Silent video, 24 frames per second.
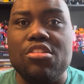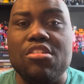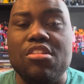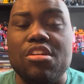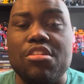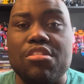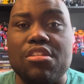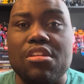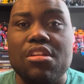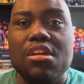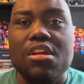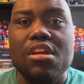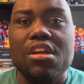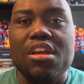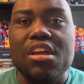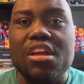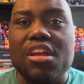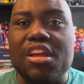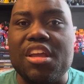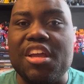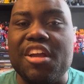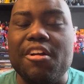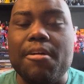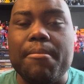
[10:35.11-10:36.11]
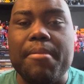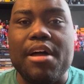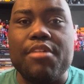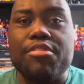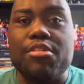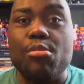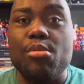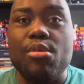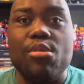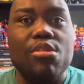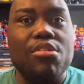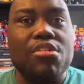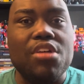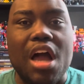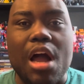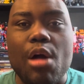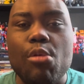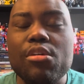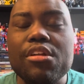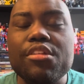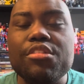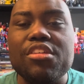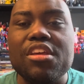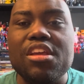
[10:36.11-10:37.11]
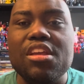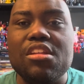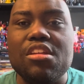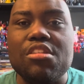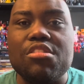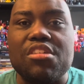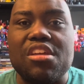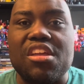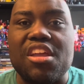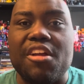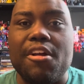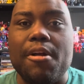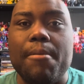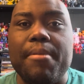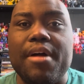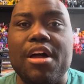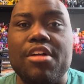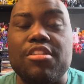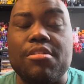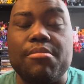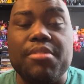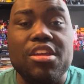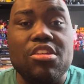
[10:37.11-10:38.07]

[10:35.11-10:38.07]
He doesn't care about them. I wouldn't say he doesn't care about them.